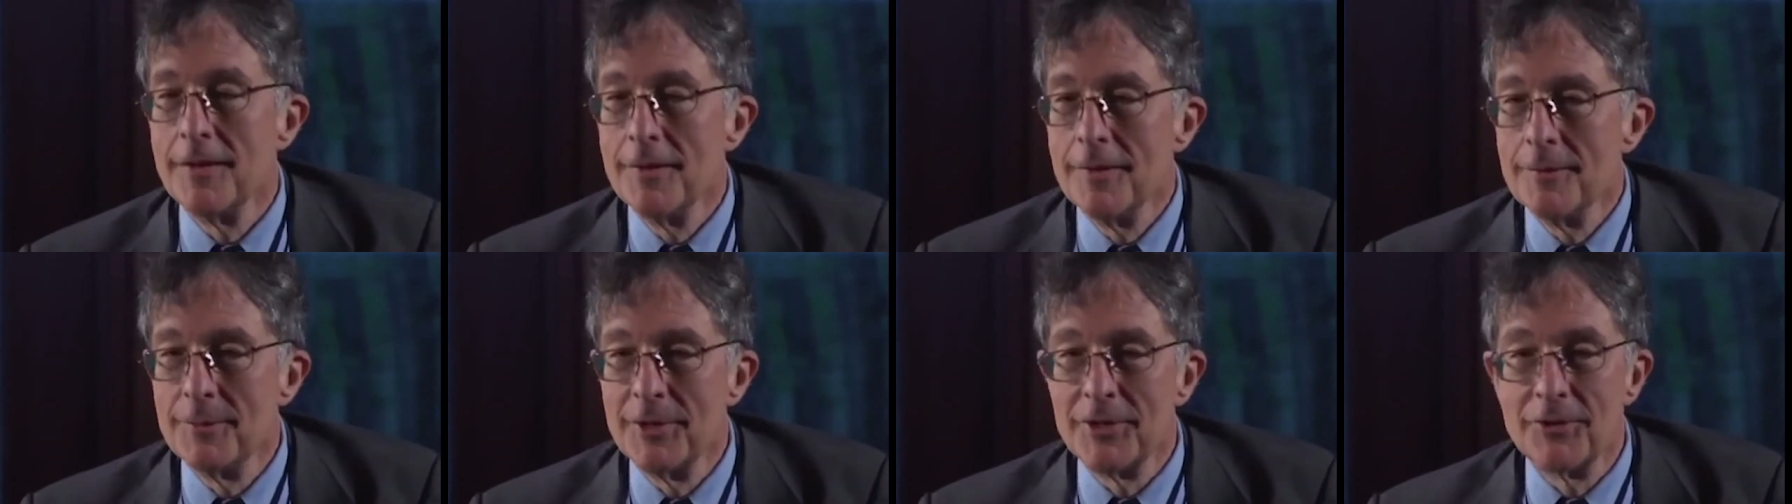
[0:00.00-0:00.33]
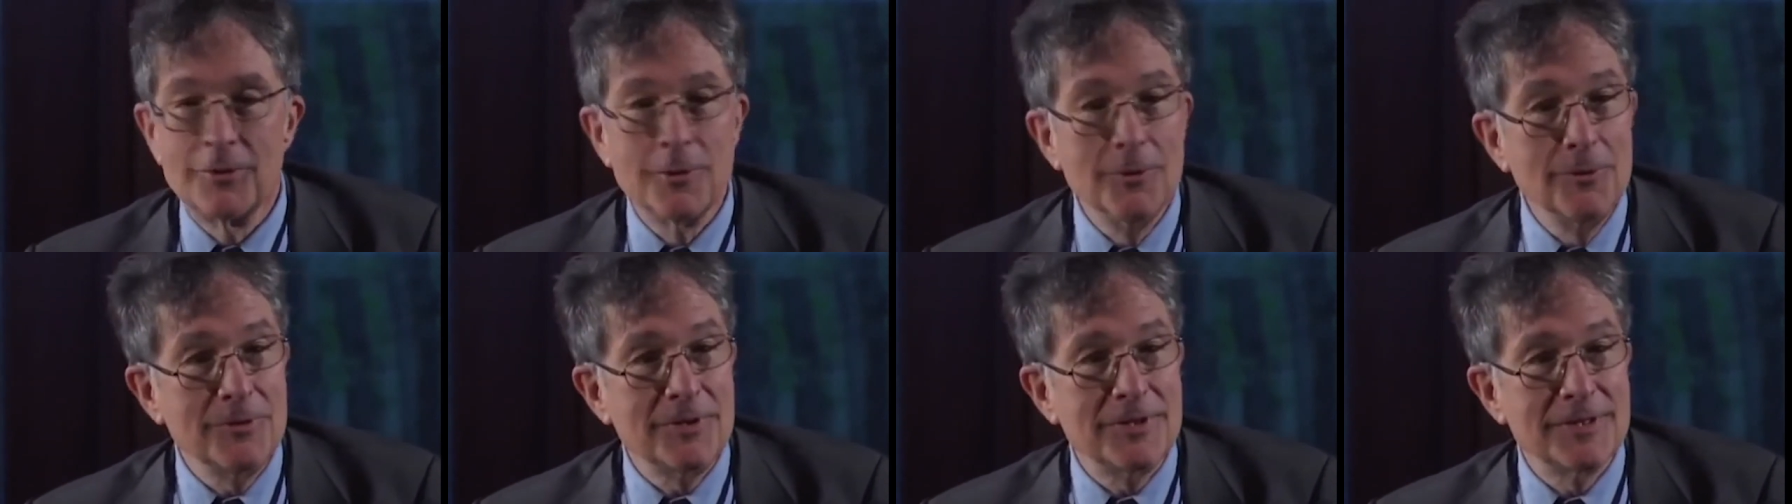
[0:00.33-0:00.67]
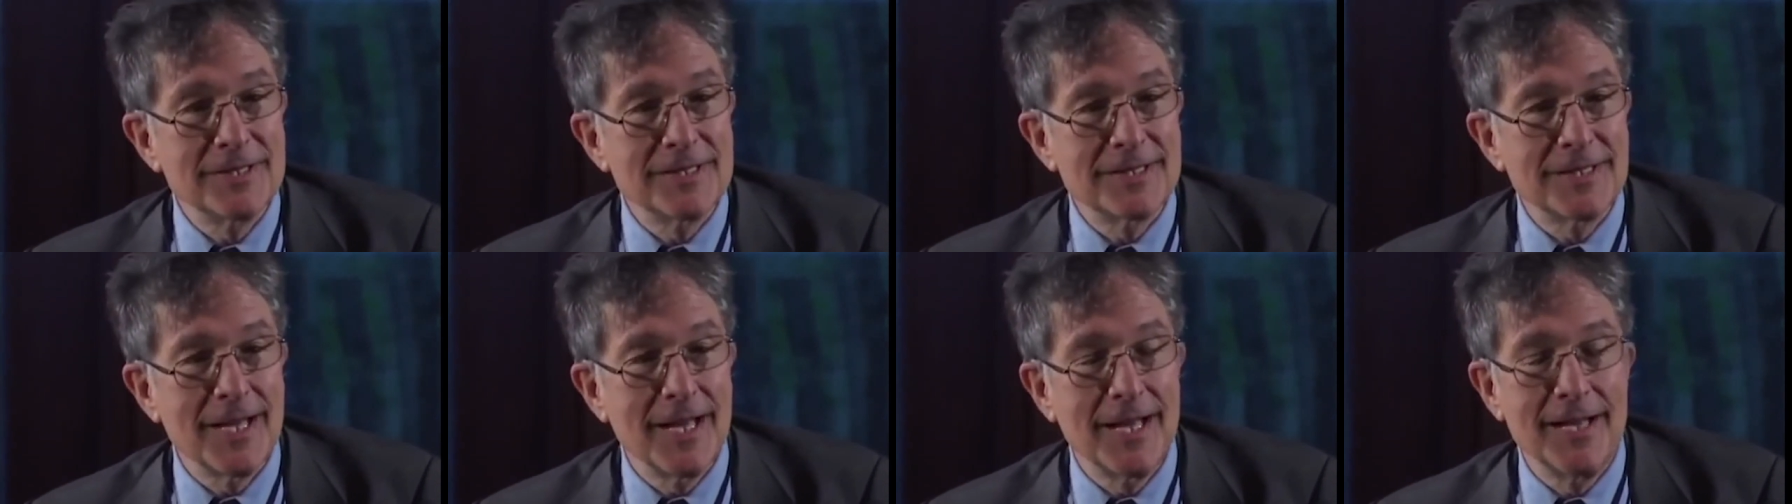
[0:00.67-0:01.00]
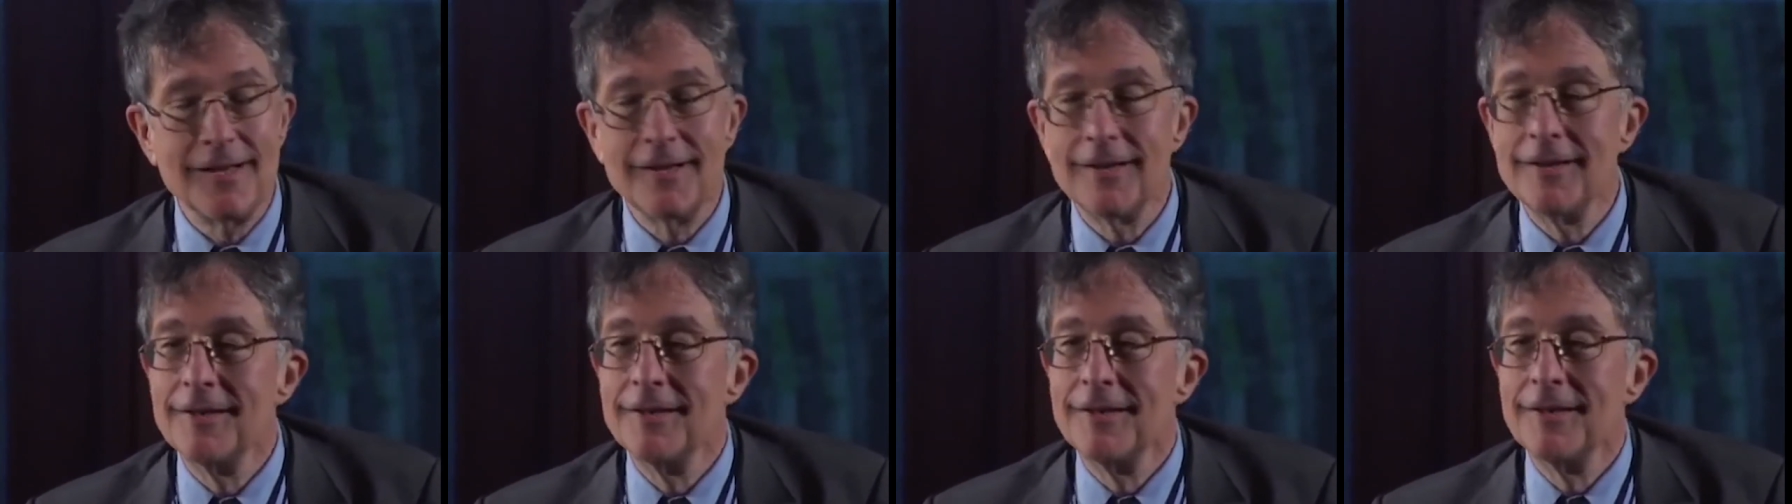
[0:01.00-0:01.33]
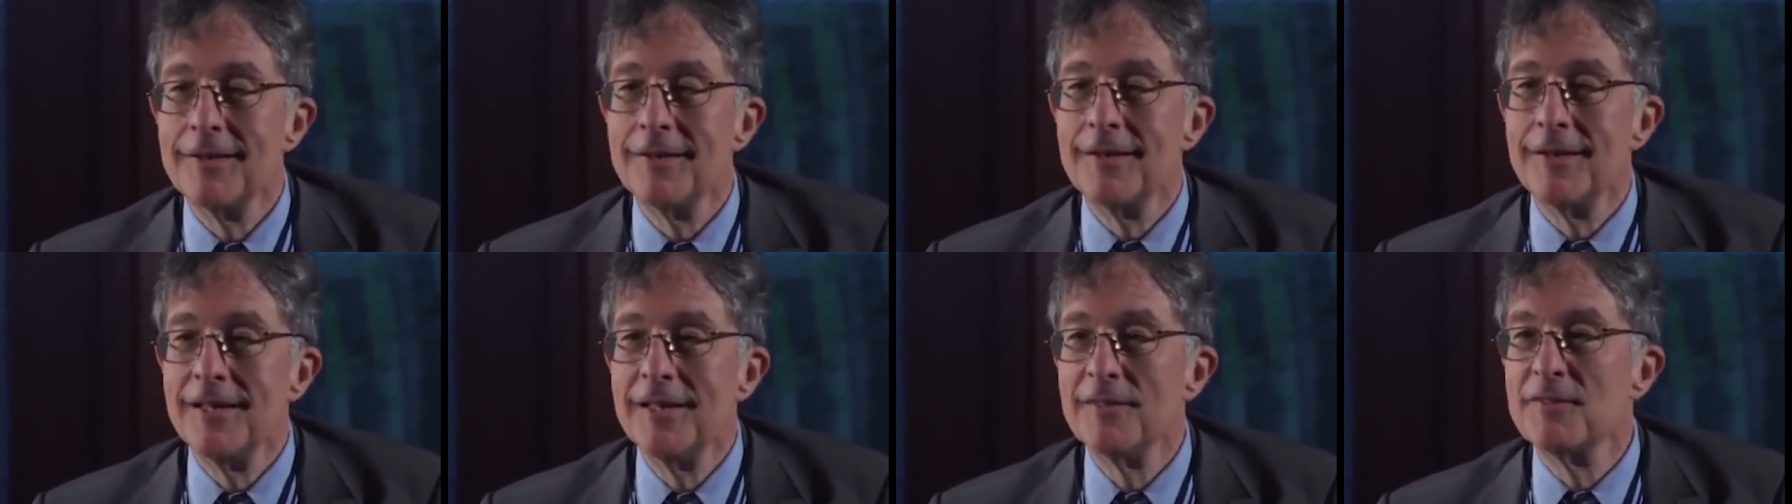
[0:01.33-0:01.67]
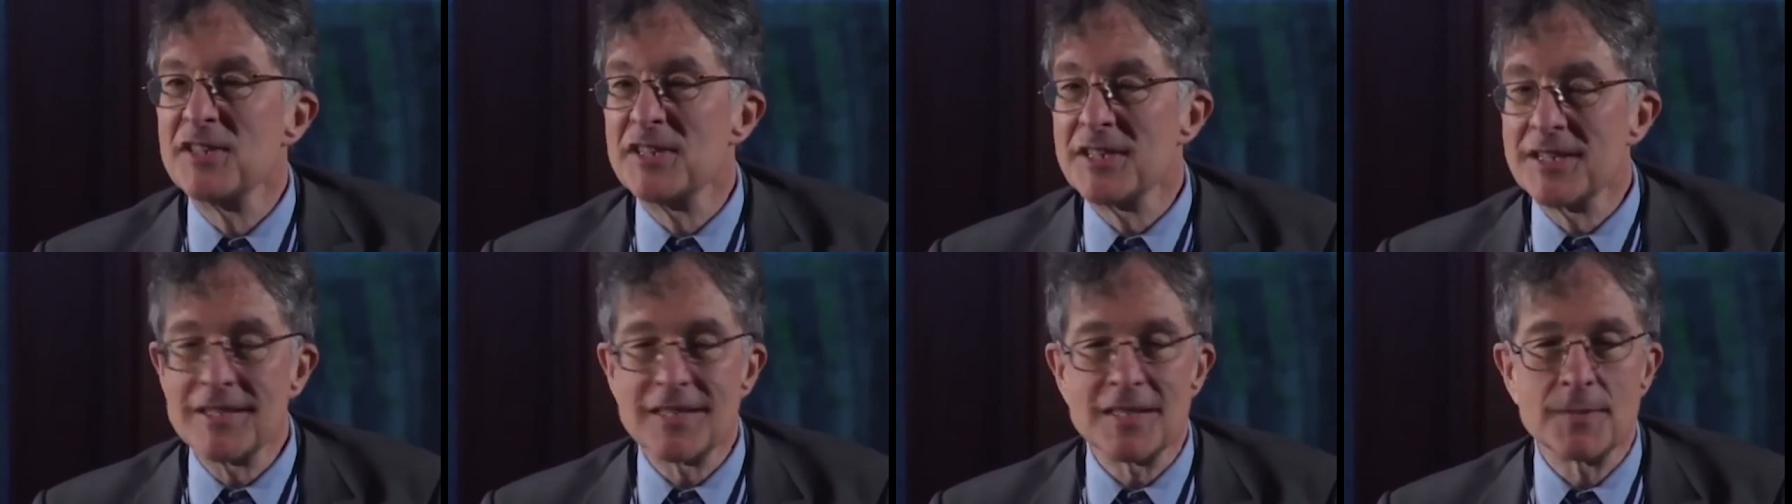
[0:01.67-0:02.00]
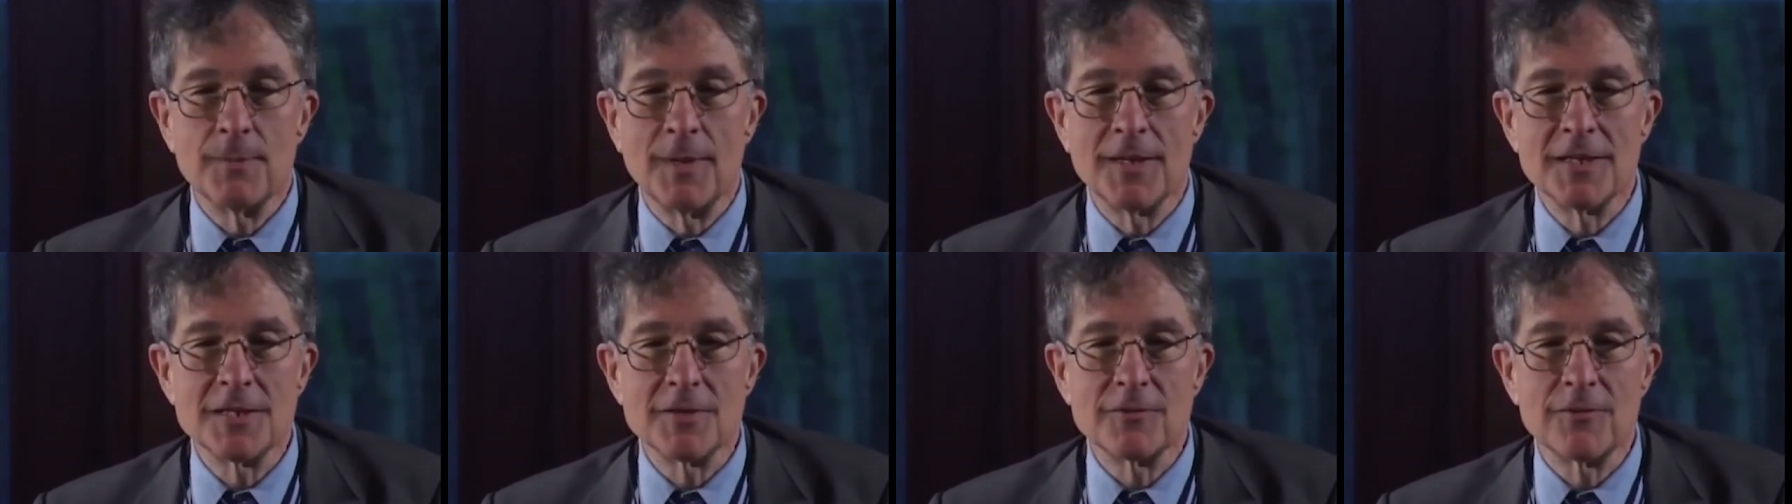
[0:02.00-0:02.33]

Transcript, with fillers: But truth to say, if six months